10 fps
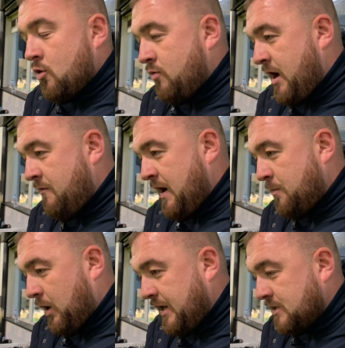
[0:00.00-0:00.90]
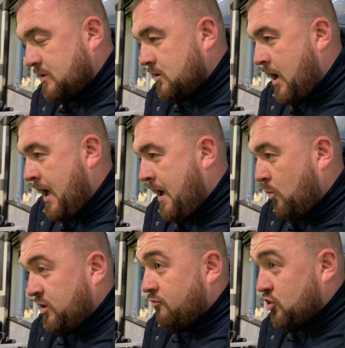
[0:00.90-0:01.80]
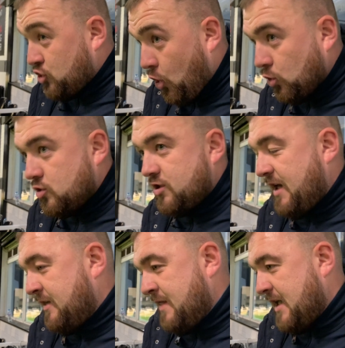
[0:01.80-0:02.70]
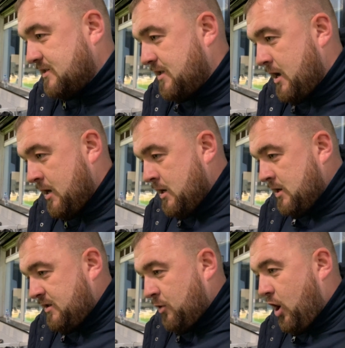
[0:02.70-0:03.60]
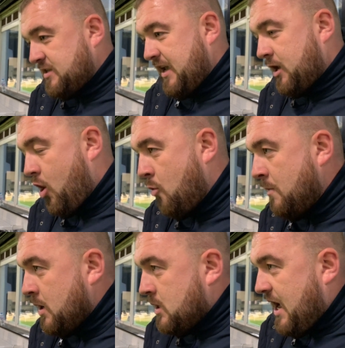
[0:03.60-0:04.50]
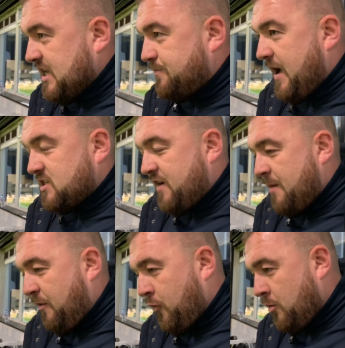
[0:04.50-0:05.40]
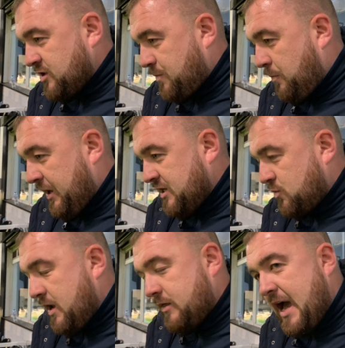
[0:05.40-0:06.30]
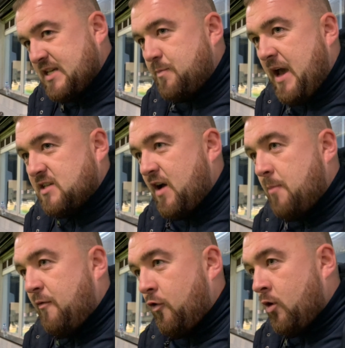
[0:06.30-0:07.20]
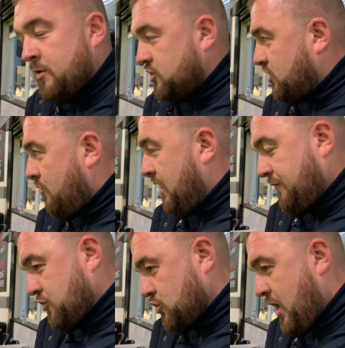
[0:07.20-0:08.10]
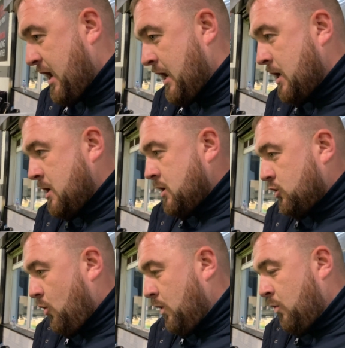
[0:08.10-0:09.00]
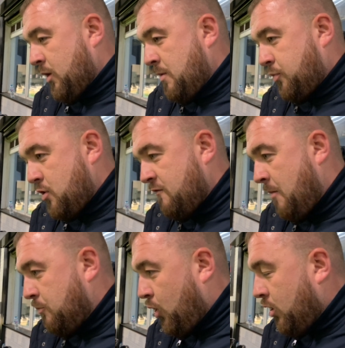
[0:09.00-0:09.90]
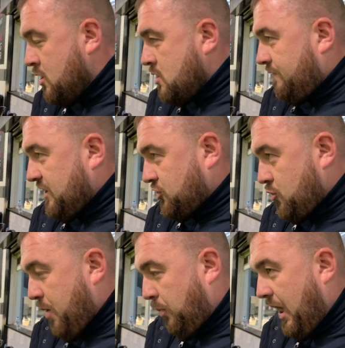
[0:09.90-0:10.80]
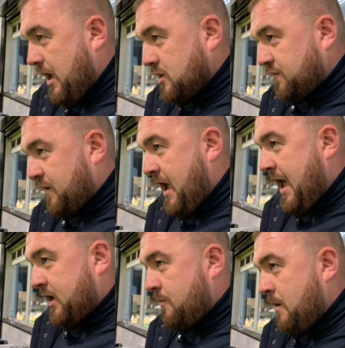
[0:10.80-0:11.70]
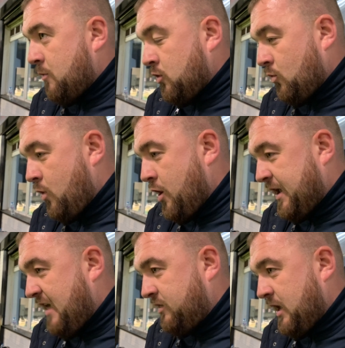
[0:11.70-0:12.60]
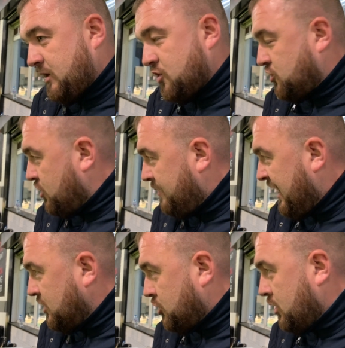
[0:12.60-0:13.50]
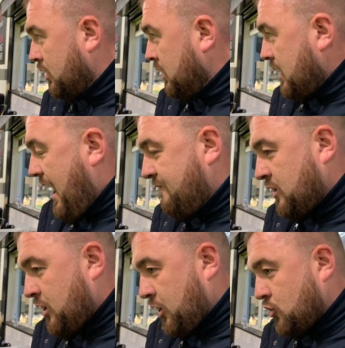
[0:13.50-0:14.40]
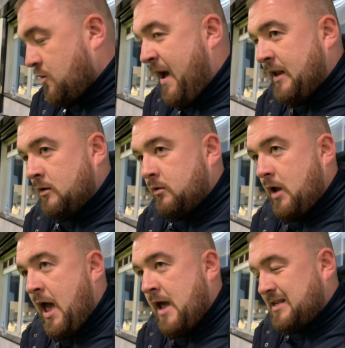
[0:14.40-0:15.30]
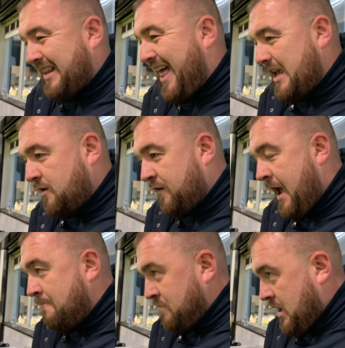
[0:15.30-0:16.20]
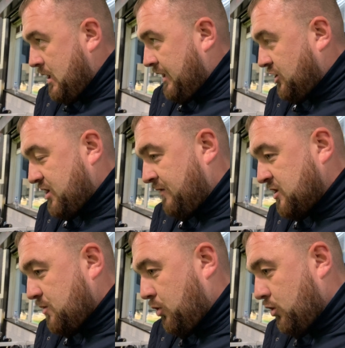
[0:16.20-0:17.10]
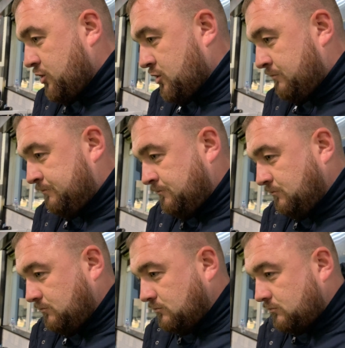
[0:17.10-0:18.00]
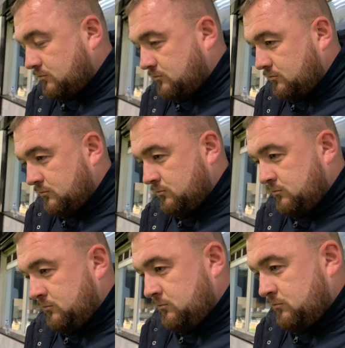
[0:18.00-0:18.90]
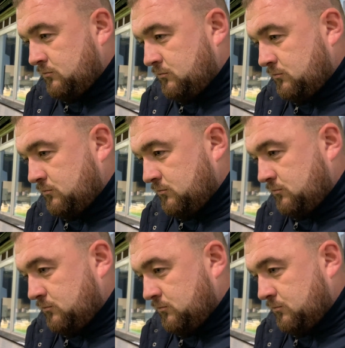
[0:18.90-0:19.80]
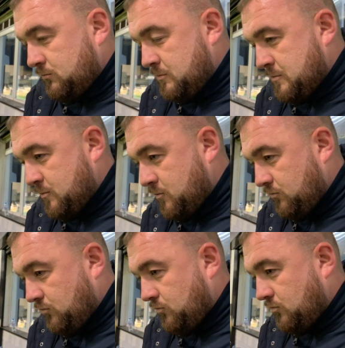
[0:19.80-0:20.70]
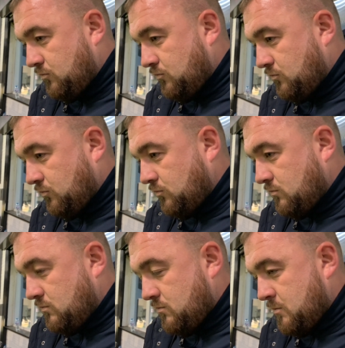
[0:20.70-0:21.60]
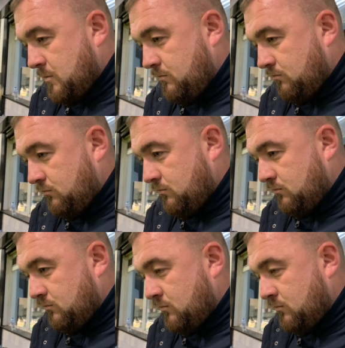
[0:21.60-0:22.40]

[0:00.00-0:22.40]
really, really pleased. Uh, with the result, I think that's the thing we've got to take home aspects of our performance to be pleased with, aspects of our performance that are really frustrating that we'll want to improve on. But for this group of players, for their commitment, work ethic, determination, everything that you could demand, uh, delighted for them and the travelling supporters. They started well in the opening 20 minutes, and they had a few shots on goal before we started to grow into the game.